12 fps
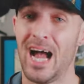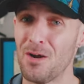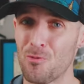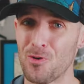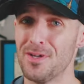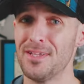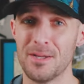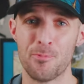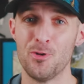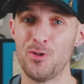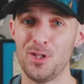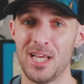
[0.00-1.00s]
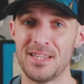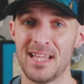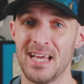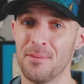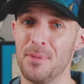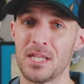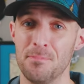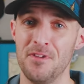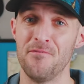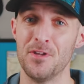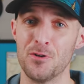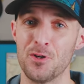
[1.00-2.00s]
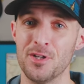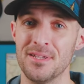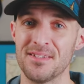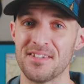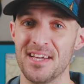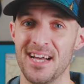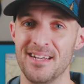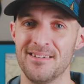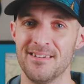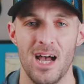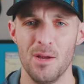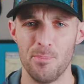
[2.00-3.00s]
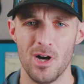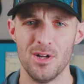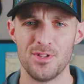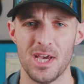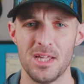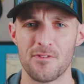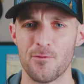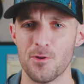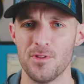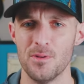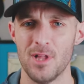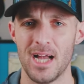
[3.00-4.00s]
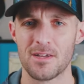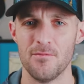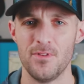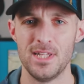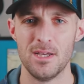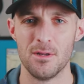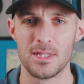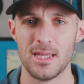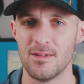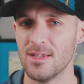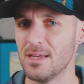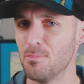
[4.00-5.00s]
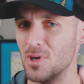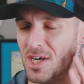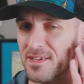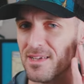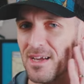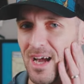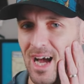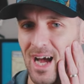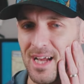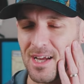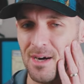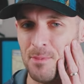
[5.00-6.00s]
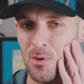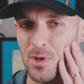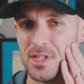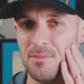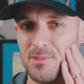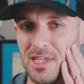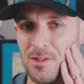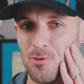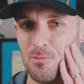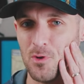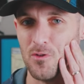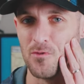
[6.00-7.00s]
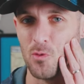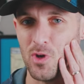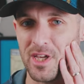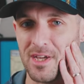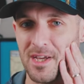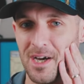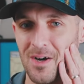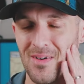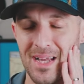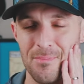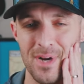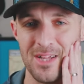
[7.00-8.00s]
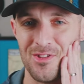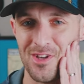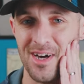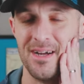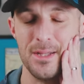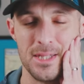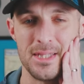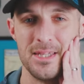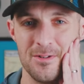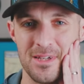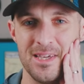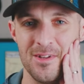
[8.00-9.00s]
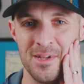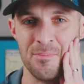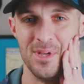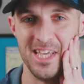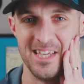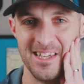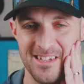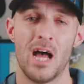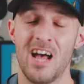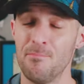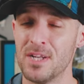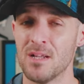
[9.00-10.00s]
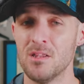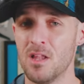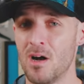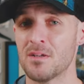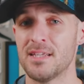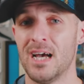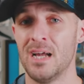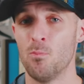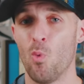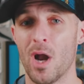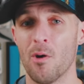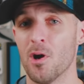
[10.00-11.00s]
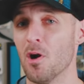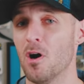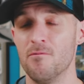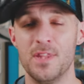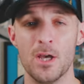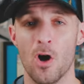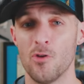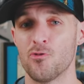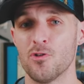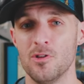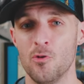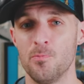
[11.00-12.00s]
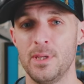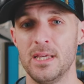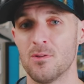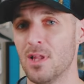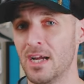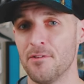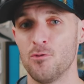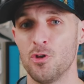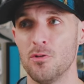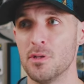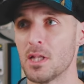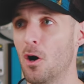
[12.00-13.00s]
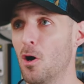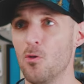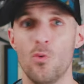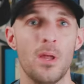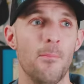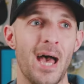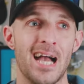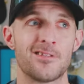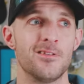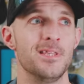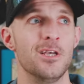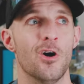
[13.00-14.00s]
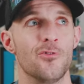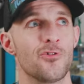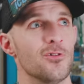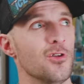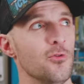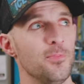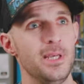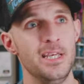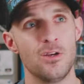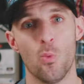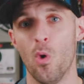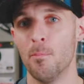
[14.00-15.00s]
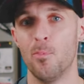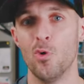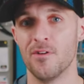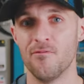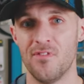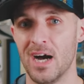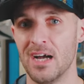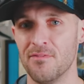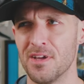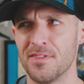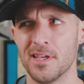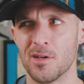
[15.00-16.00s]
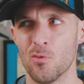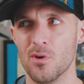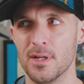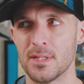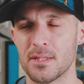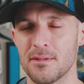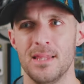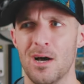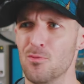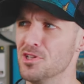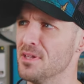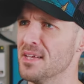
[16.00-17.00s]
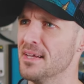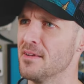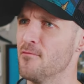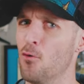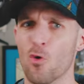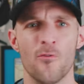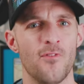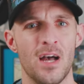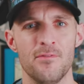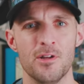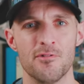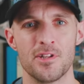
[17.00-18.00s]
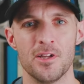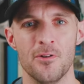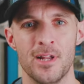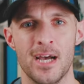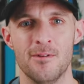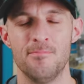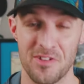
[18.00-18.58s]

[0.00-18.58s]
I really appreciate that, it makes me feel good inside. I apologize for the lack of videos lately, but I got my wisdom teeth removed a week ago and my jaw is still killing me. I've been a long time wearer of the Altra Lone Peak line of shoes, all the way back to the Altra Lone Peak 1.5, I think it was. That was like 4 or 5 years ago now.